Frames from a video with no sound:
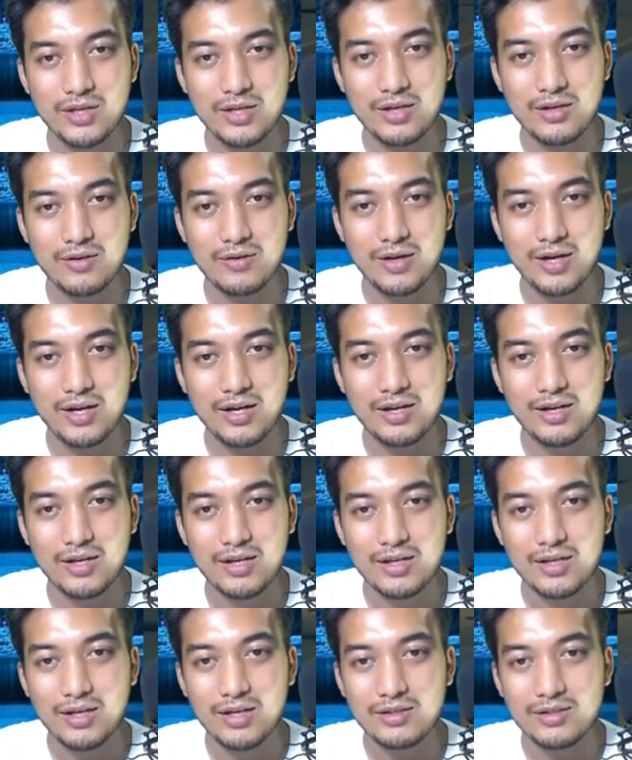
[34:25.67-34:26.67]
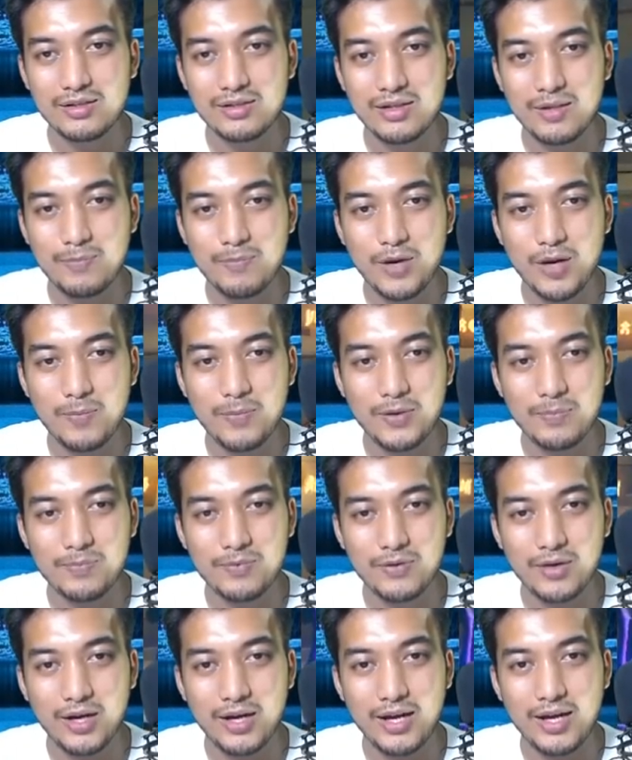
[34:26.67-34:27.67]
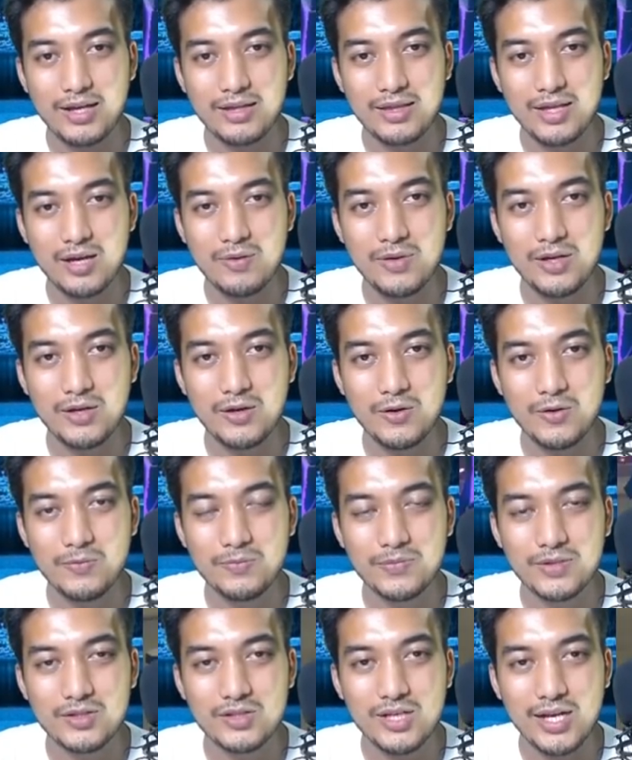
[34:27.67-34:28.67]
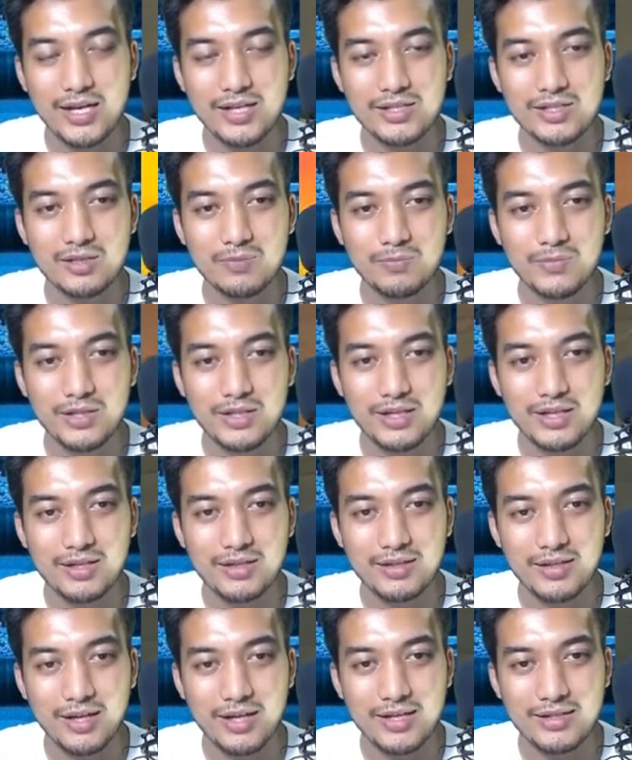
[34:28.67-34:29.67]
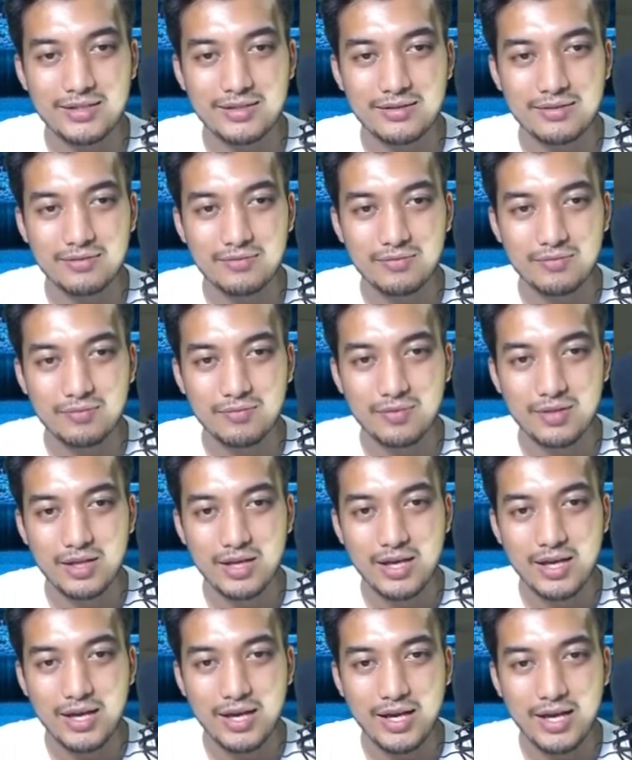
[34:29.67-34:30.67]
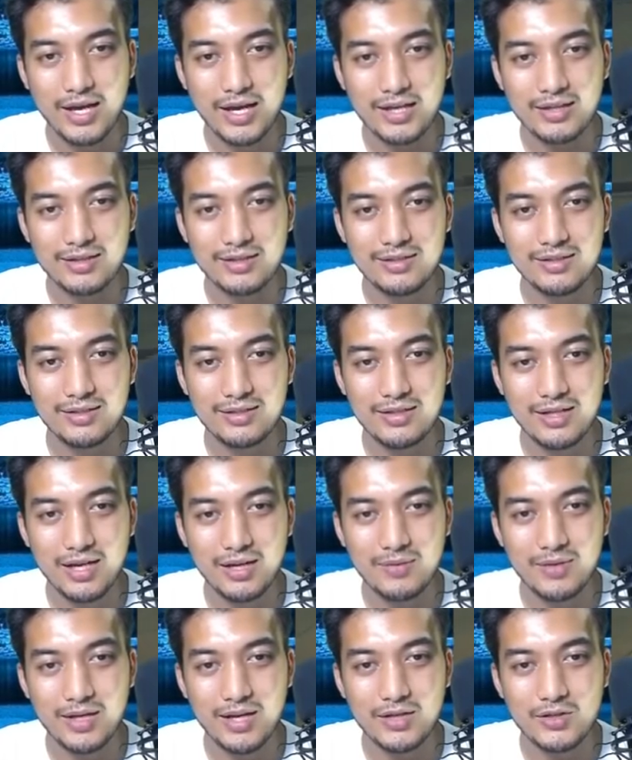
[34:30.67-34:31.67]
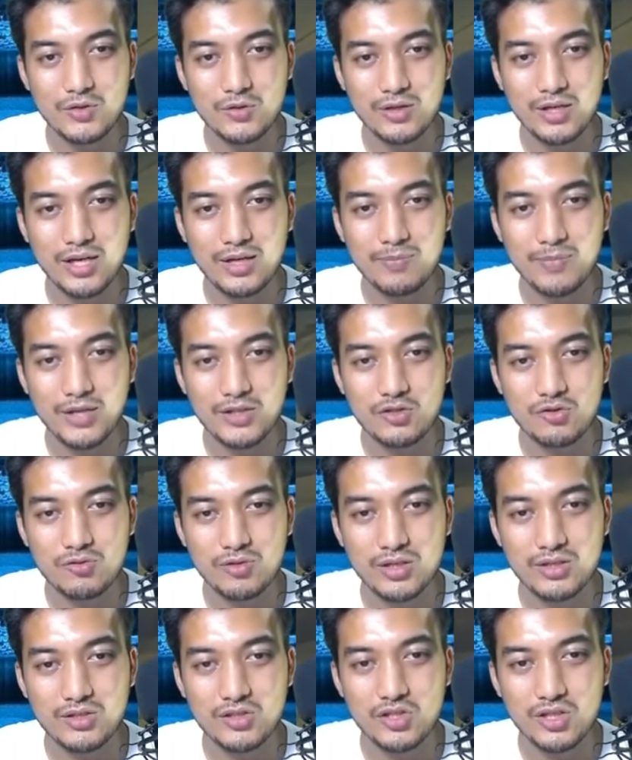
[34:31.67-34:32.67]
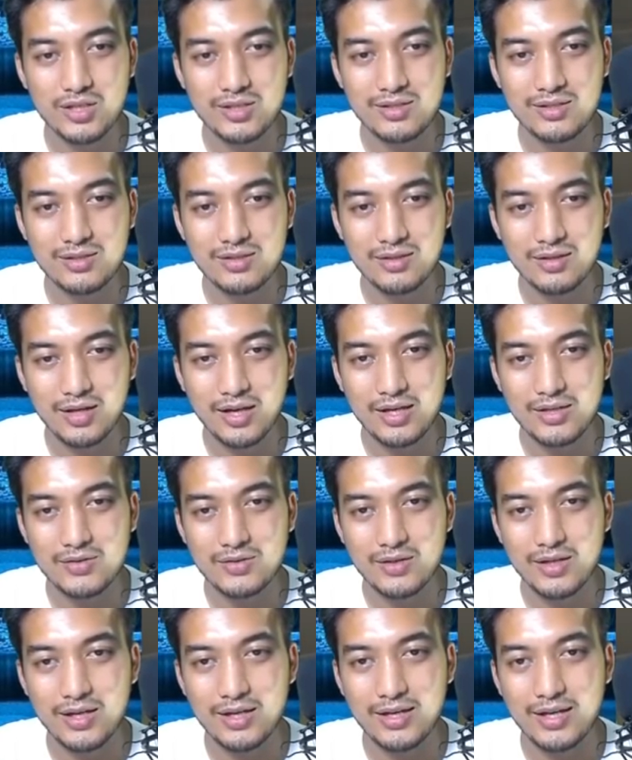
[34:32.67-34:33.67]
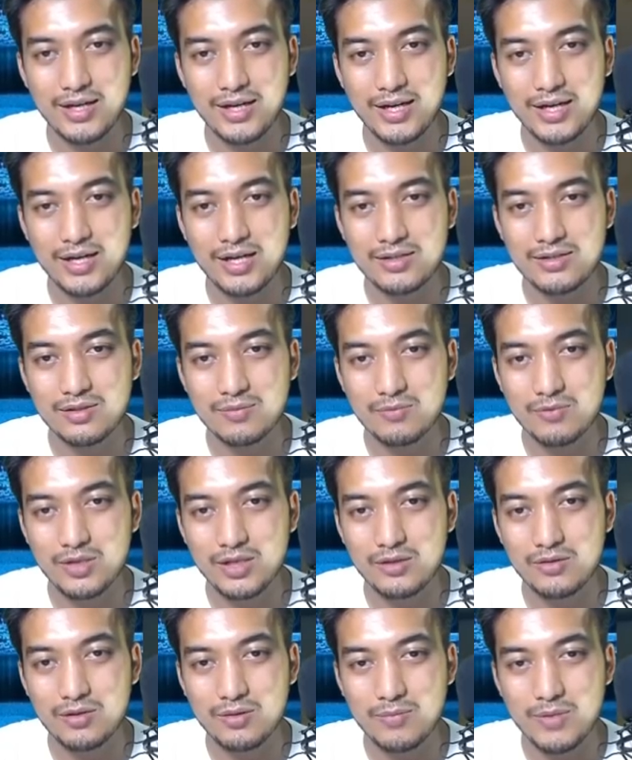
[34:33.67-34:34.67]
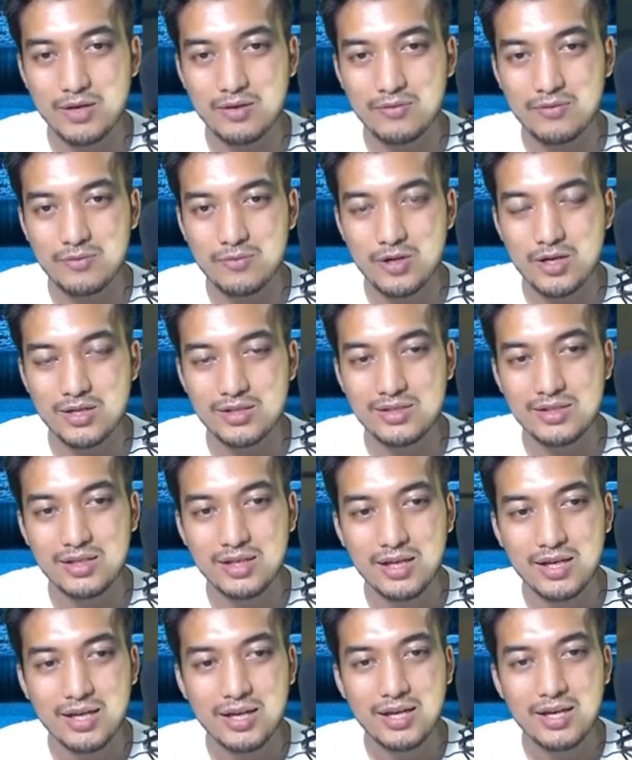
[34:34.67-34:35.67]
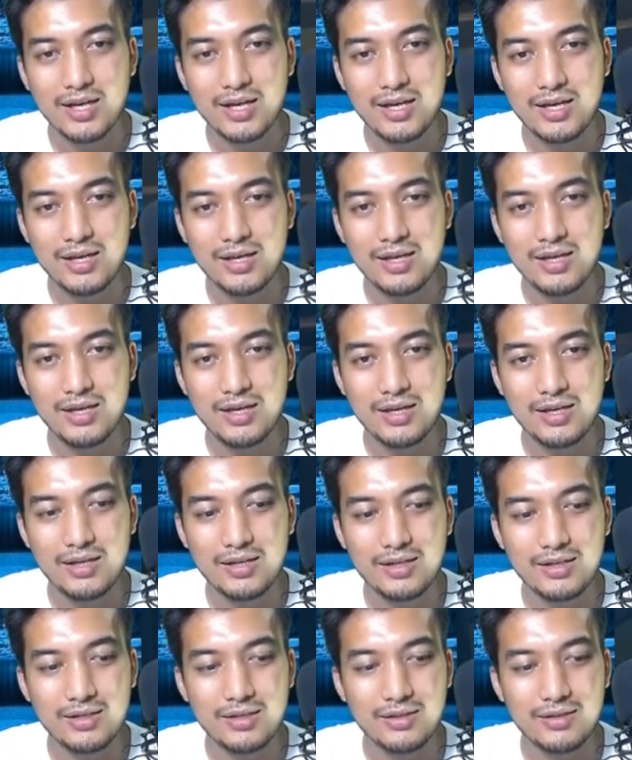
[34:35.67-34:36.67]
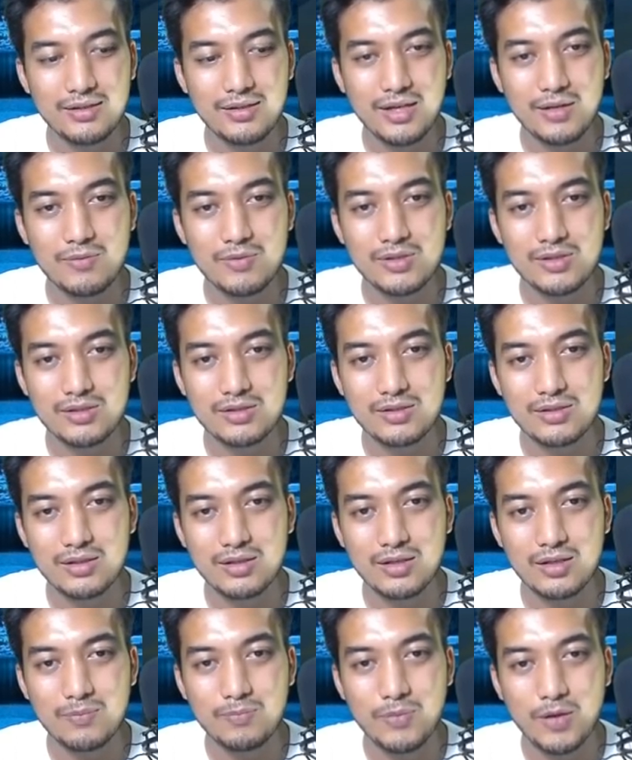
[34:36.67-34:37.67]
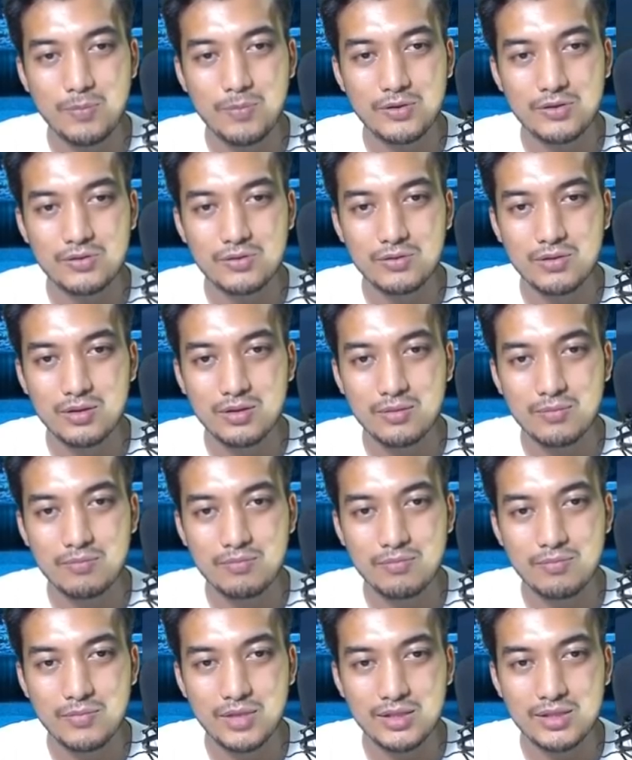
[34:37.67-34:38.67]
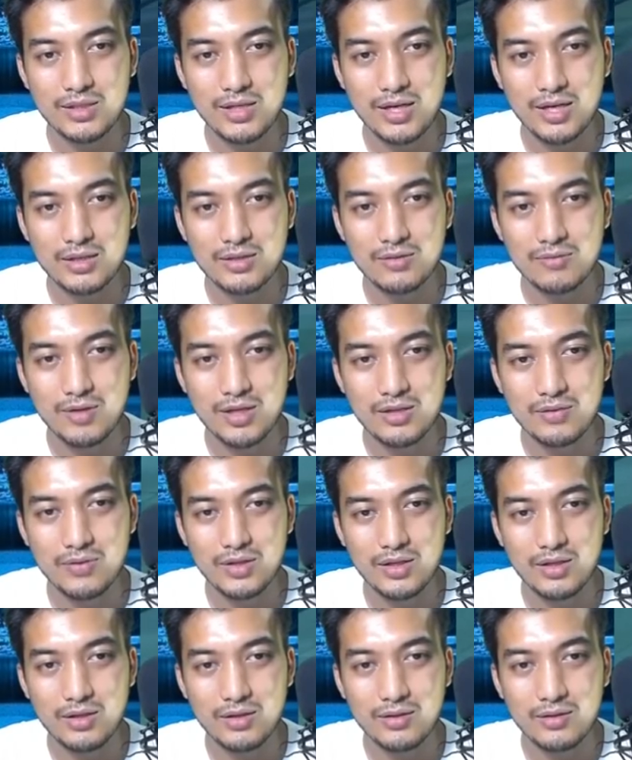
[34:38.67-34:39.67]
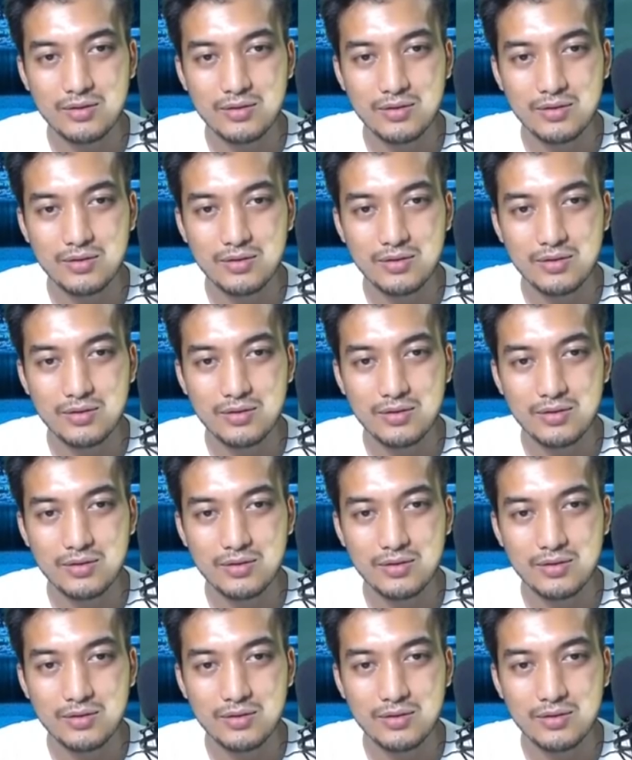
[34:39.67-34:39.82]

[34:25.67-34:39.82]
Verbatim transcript: here okay until they pop up okay and there we go challenge completed yes and this is the time that I should get my treasure chest okay so that like I got some really good amount of rewards and I will just uh, pop onto the next character right over here